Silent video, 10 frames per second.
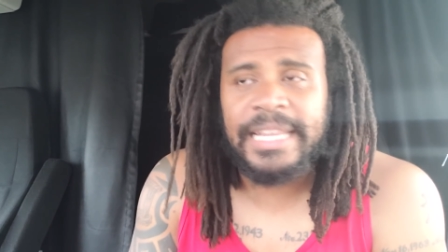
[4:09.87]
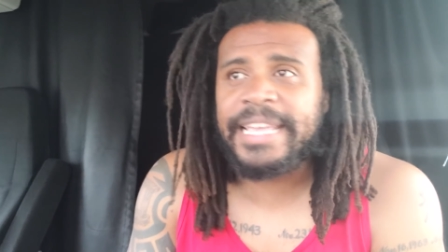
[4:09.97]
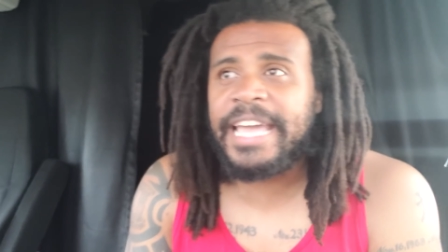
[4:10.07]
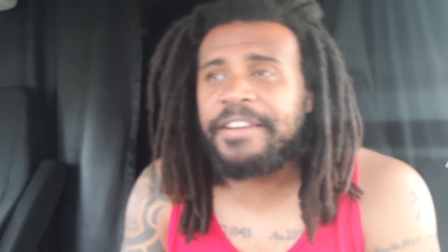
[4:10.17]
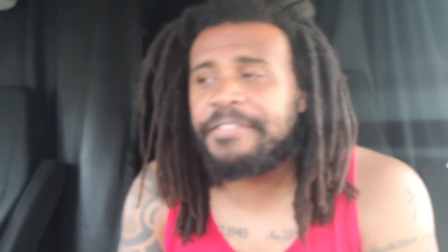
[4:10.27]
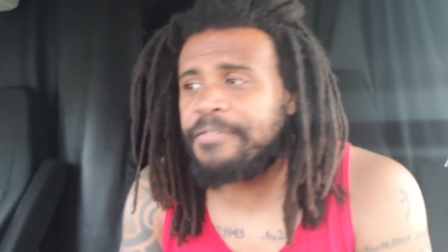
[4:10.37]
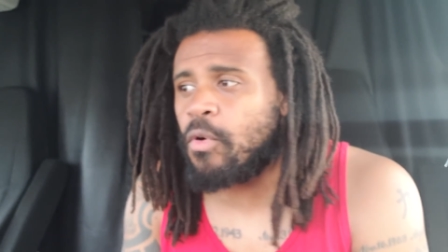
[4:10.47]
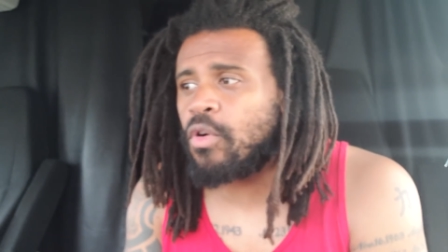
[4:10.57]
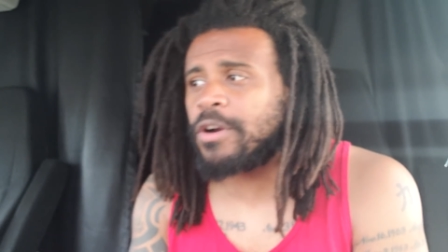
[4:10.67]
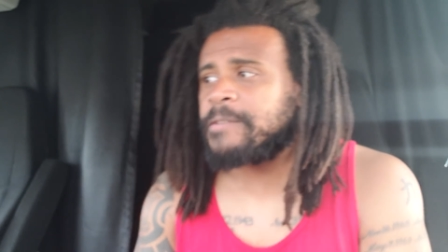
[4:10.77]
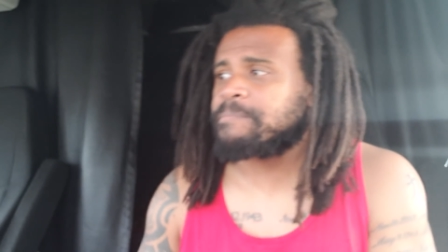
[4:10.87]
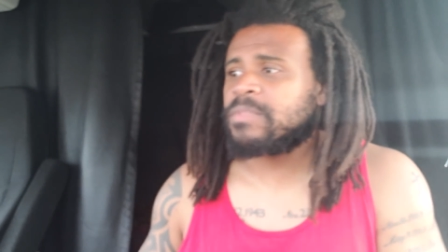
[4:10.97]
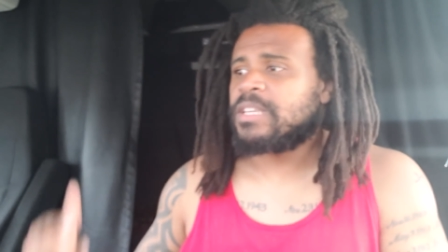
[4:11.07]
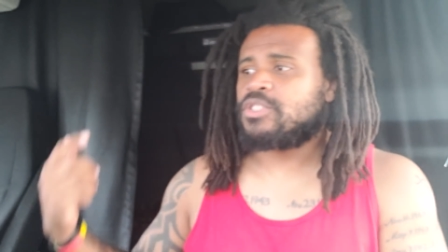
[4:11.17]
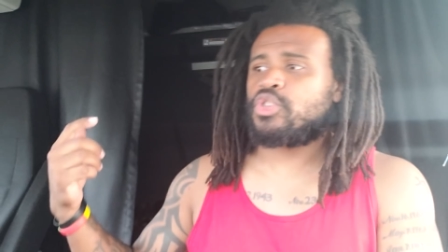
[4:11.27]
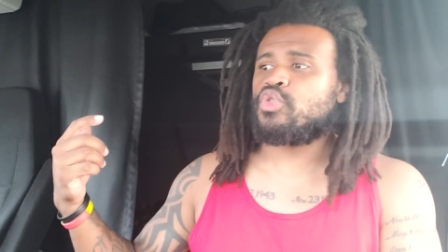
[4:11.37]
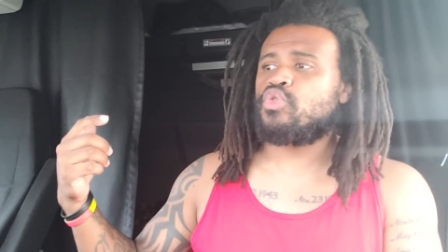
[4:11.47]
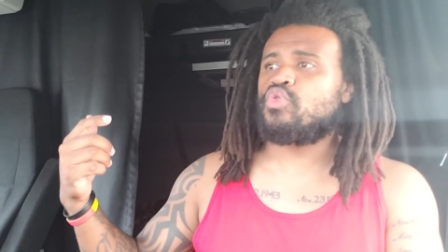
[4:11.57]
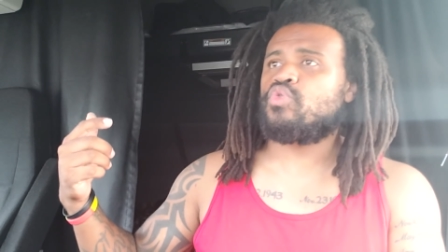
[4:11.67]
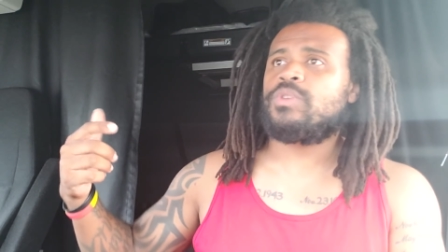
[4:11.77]
They can't afford
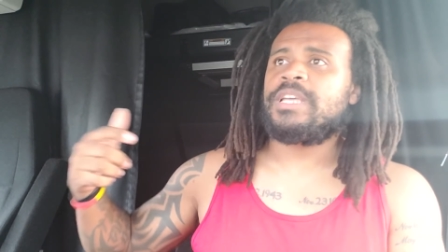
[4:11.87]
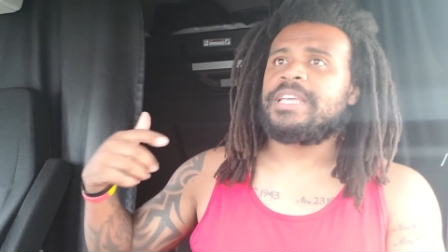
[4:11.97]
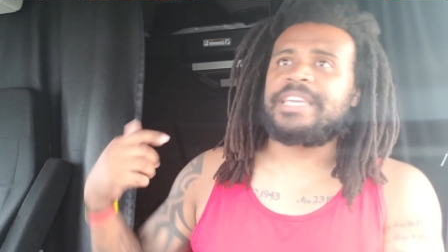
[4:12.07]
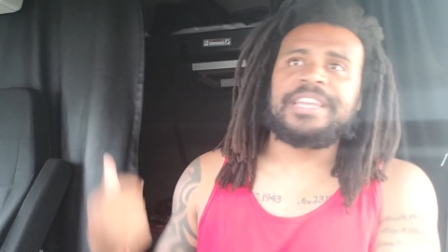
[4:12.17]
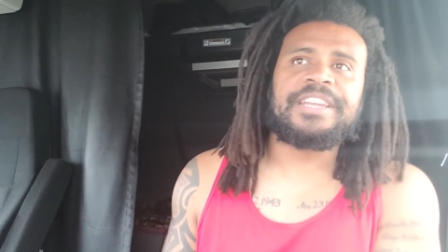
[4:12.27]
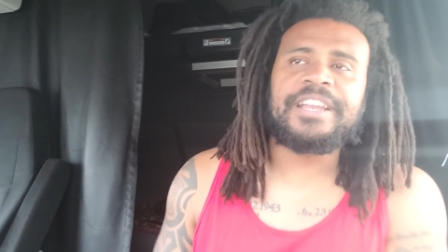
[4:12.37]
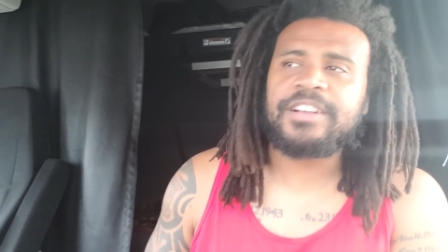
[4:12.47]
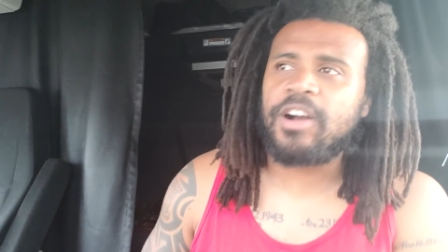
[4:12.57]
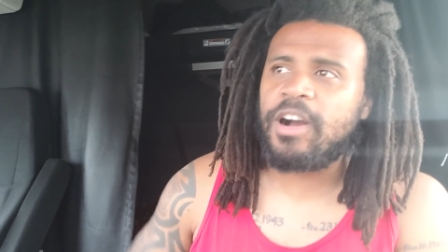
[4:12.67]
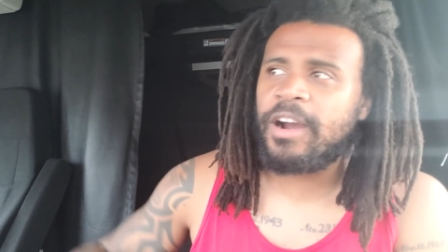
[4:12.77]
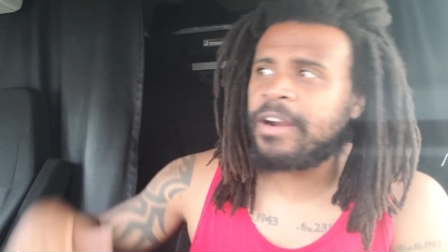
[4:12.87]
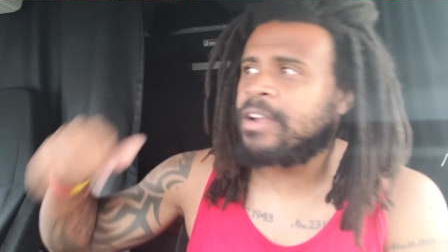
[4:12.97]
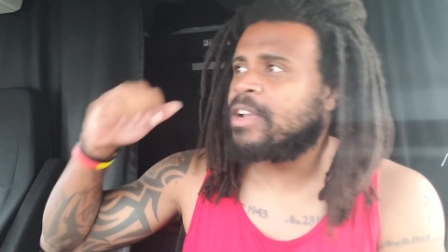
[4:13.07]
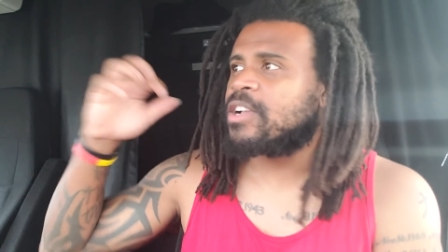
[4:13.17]
to get in their car,